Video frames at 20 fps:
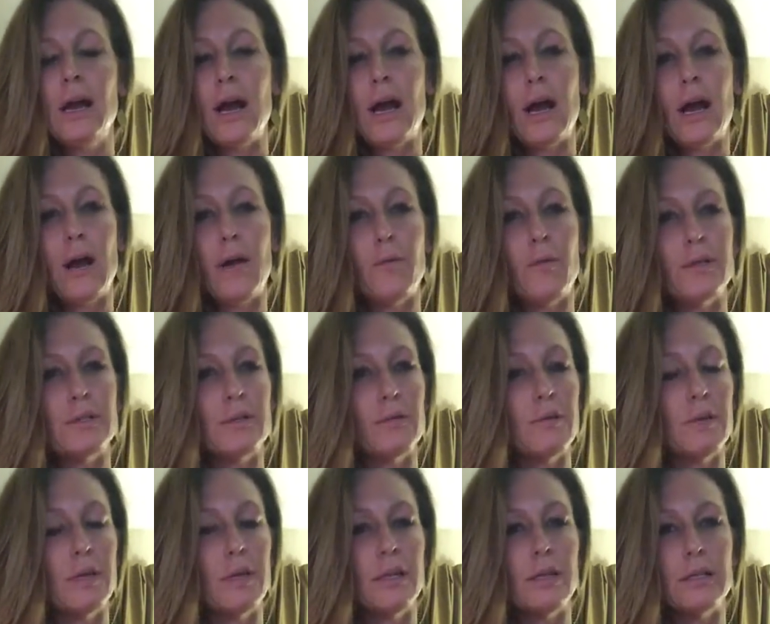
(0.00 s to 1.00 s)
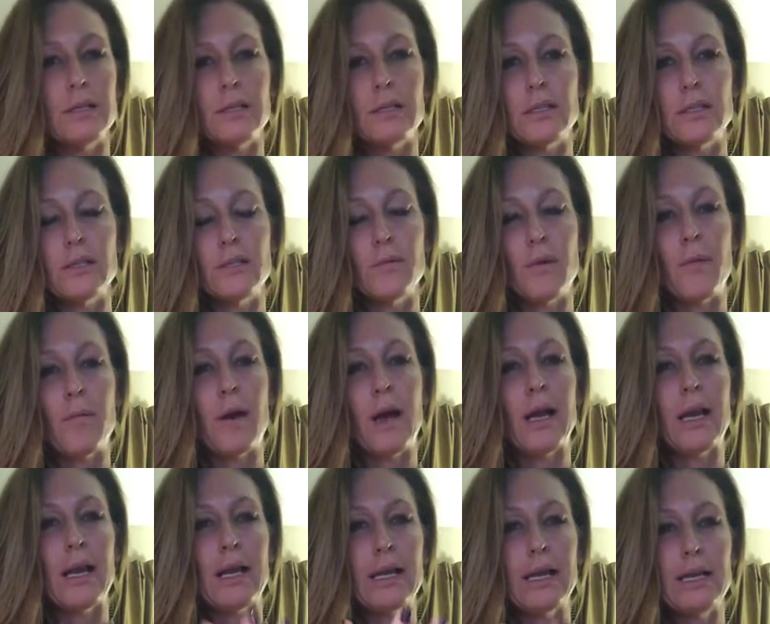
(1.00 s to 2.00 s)
Wasn't really listening to my
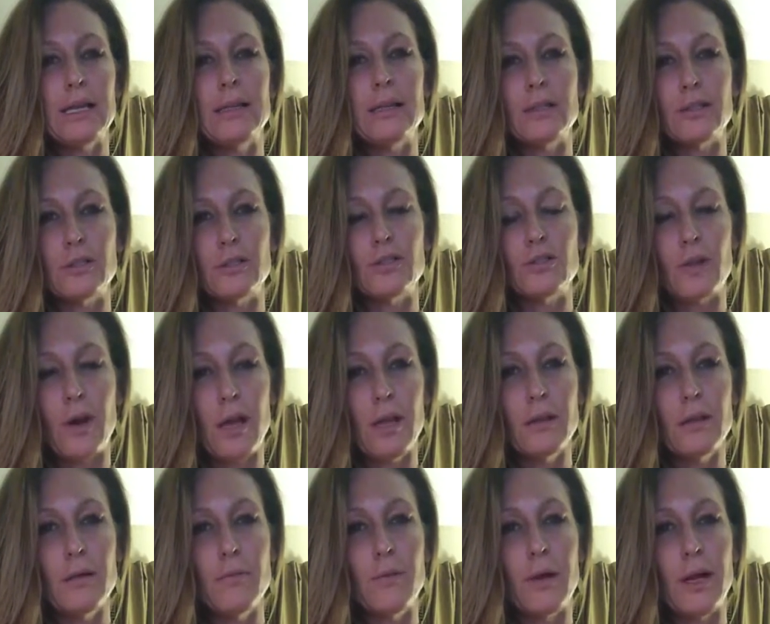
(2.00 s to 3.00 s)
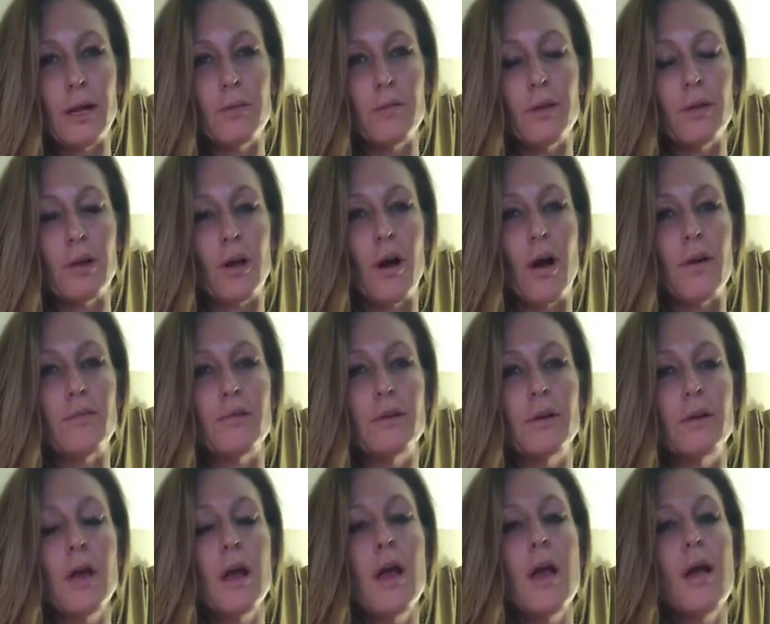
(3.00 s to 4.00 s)
mind. I needed the strength that bodybuilding
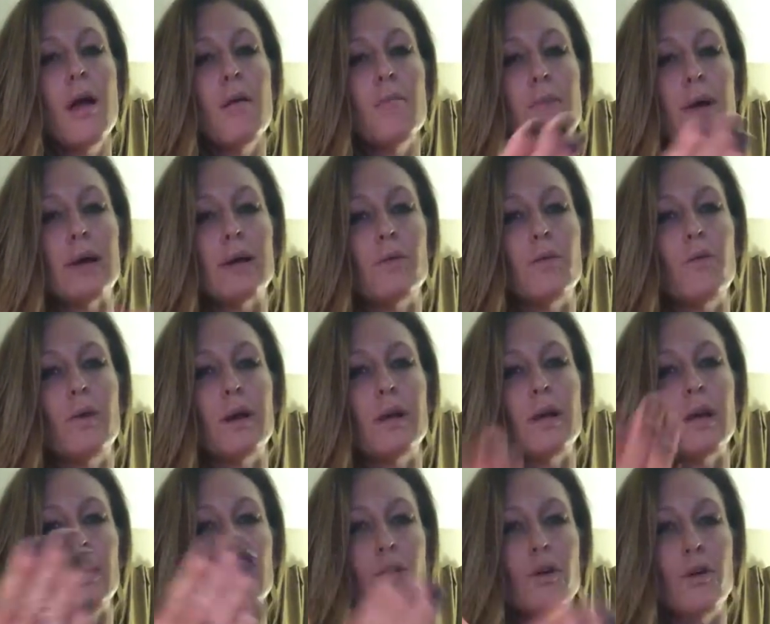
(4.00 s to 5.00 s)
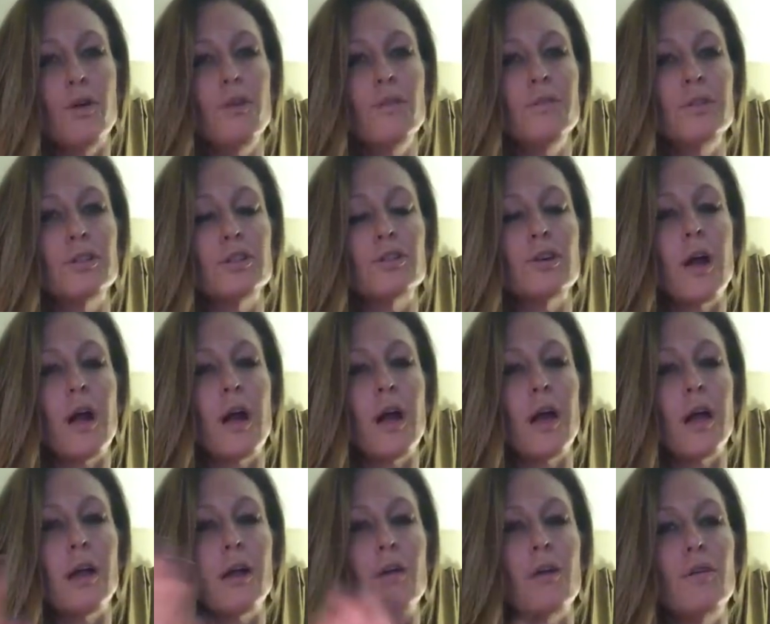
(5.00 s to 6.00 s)
offered. But when you're over
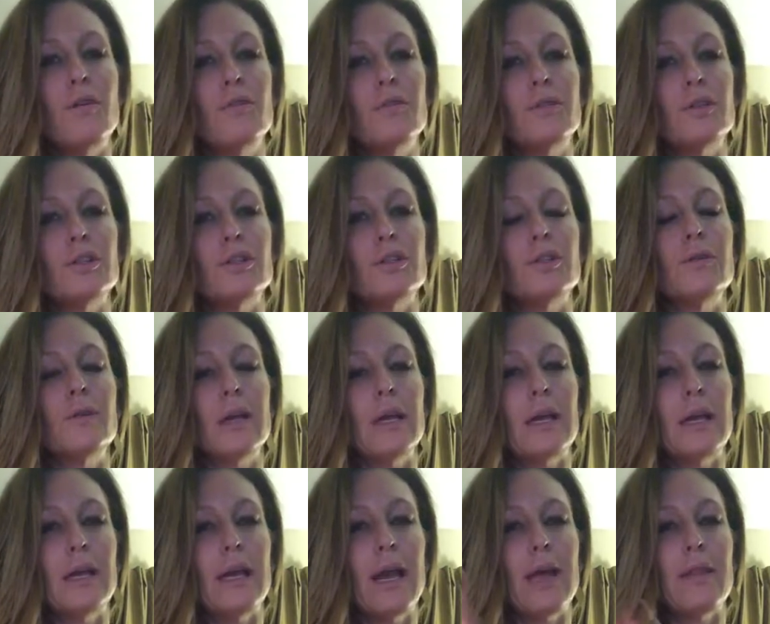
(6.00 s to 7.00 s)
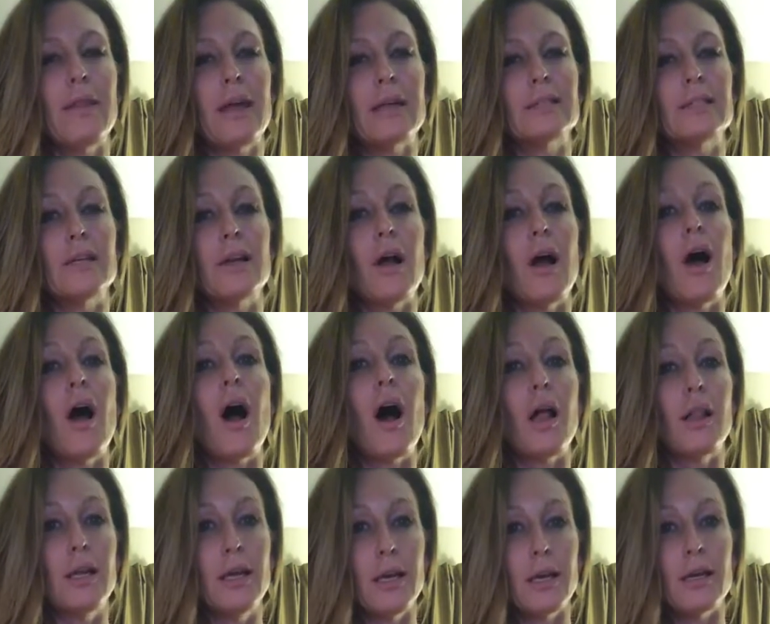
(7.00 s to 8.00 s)
trying, overdoing, and again, that's an
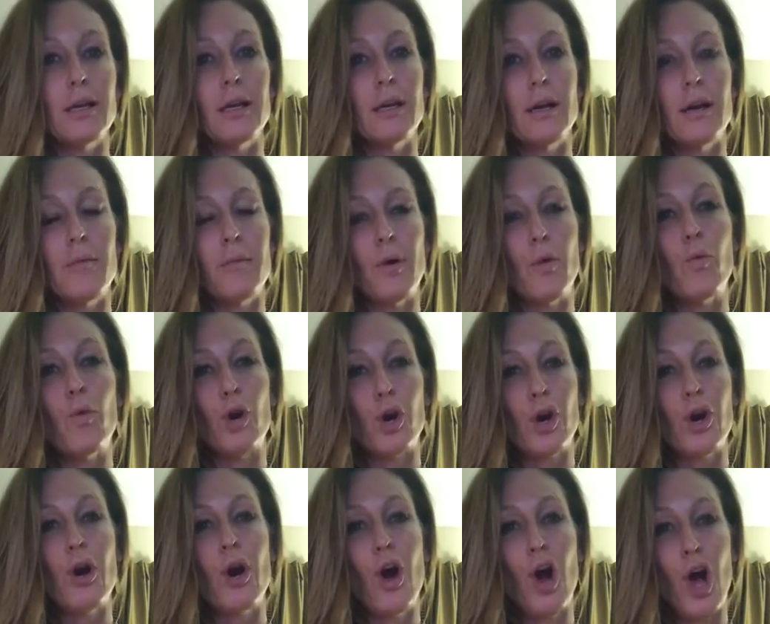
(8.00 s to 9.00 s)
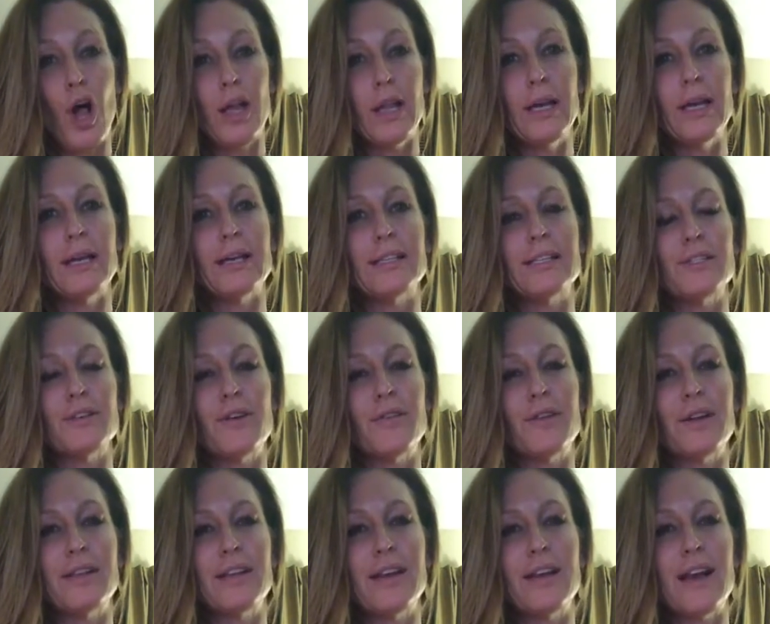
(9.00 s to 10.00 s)
aholic. I'm a workaholic. And so
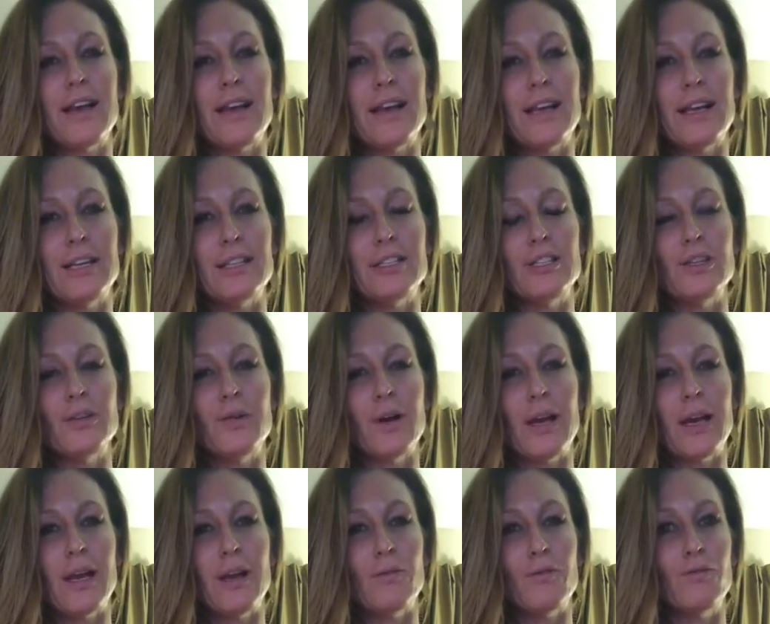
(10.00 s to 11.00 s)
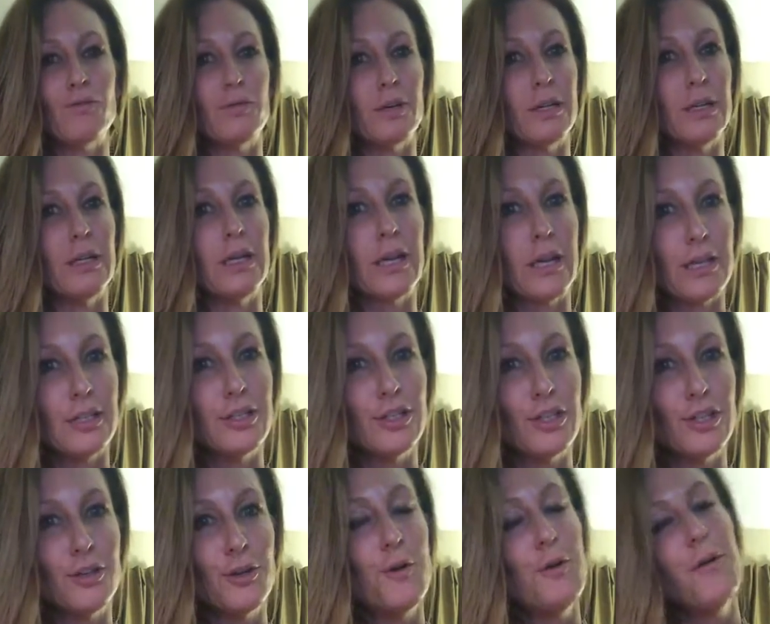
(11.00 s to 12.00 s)
everything I get into, I get really
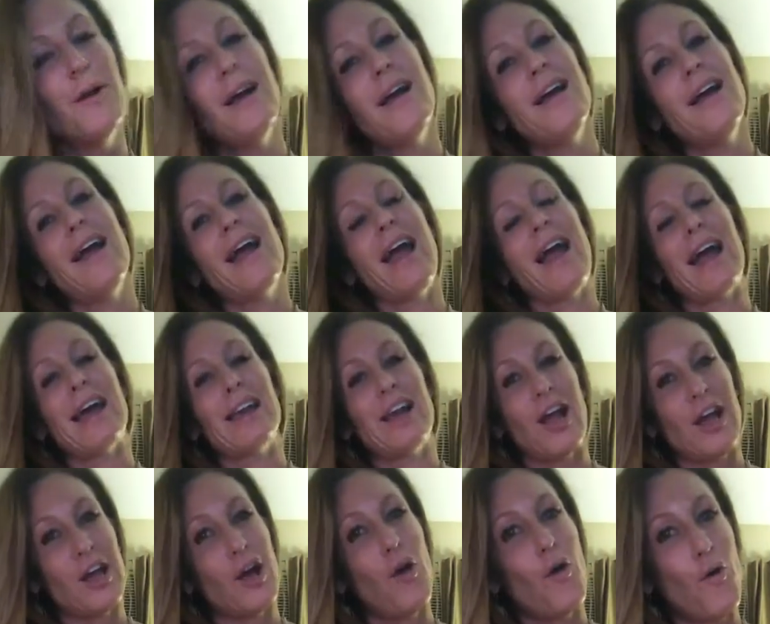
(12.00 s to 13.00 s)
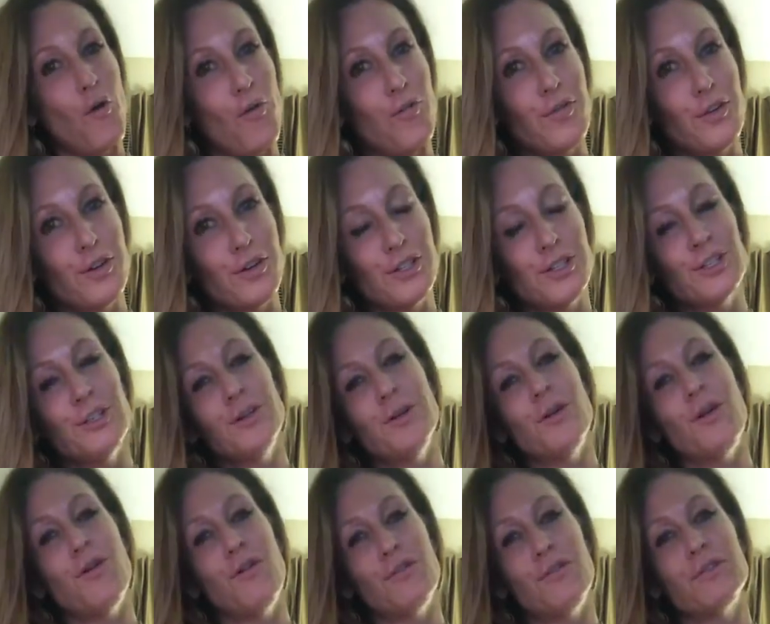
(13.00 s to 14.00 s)
into, and I overdo,
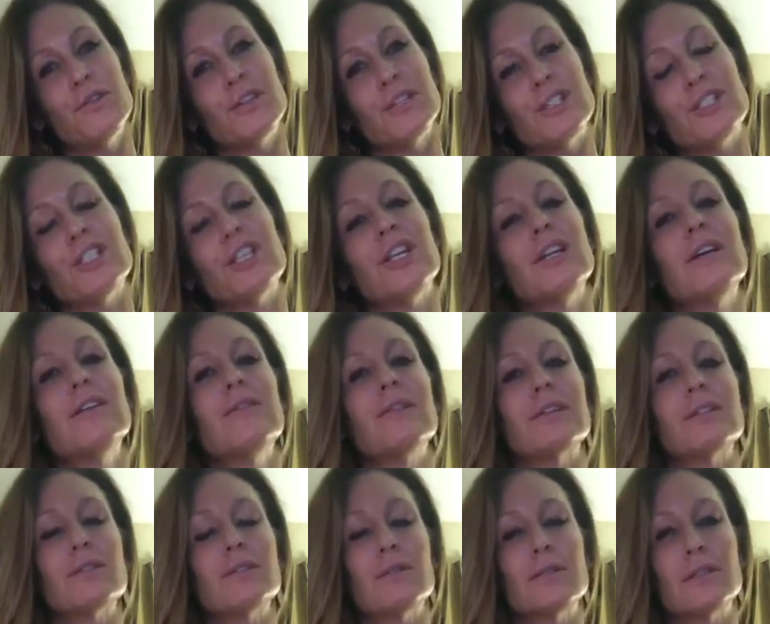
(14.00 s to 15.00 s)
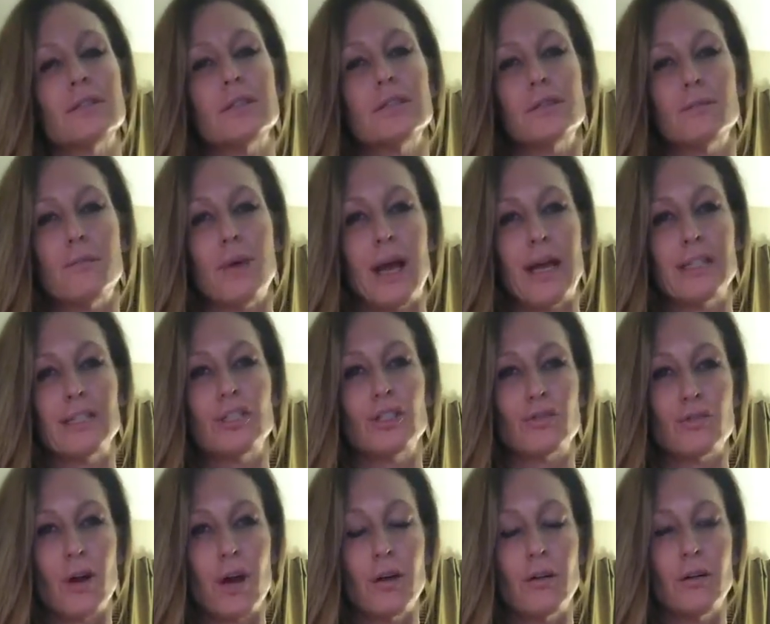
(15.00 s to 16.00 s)
overachieve. And so this is my
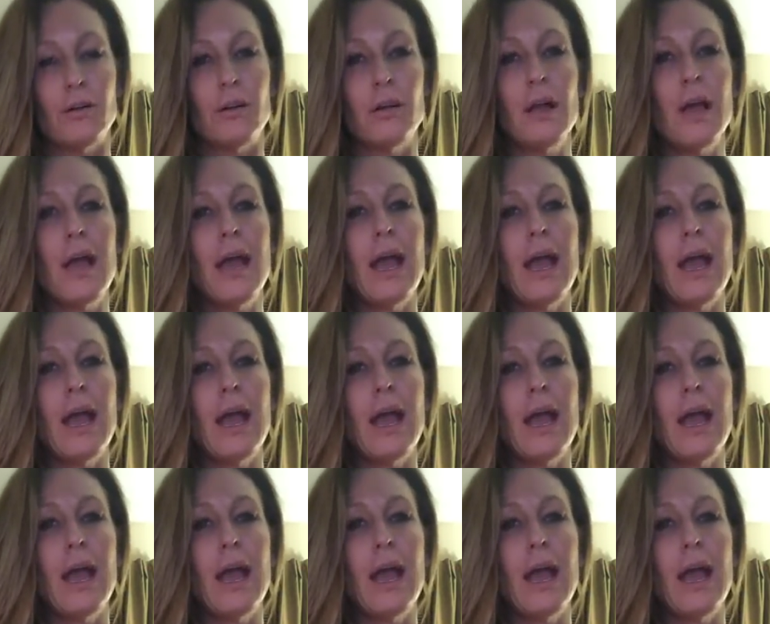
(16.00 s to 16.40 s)
struggle.